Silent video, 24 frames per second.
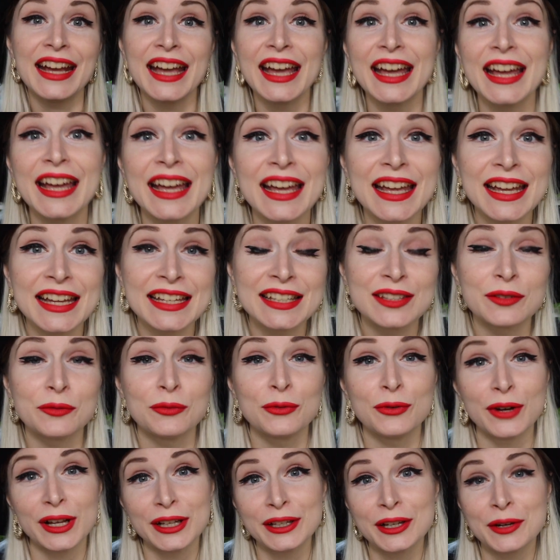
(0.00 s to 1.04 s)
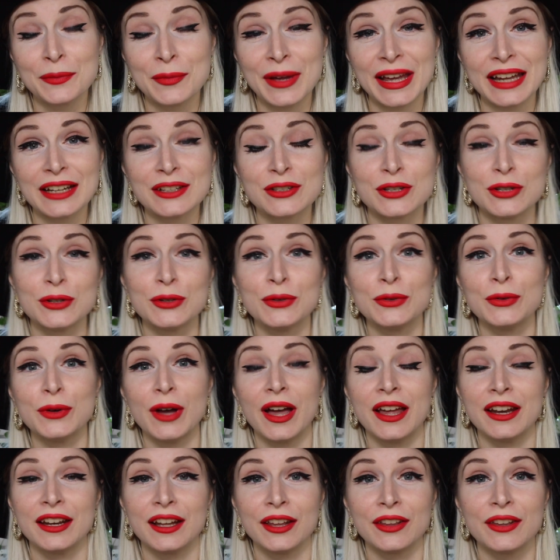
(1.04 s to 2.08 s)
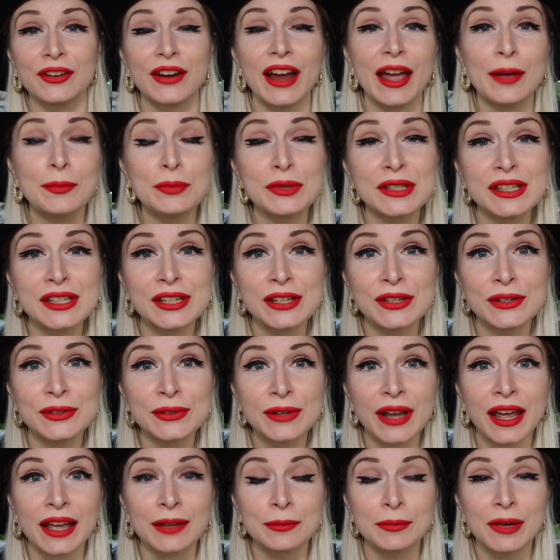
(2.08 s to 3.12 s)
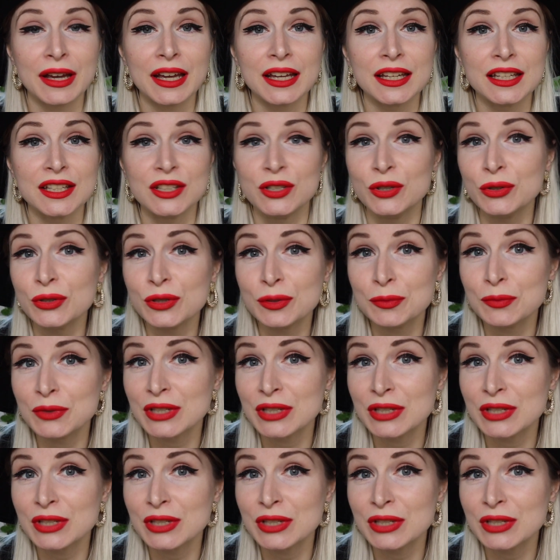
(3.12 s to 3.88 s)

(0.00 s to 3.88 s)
guys, welcome back to another episode at my YouTube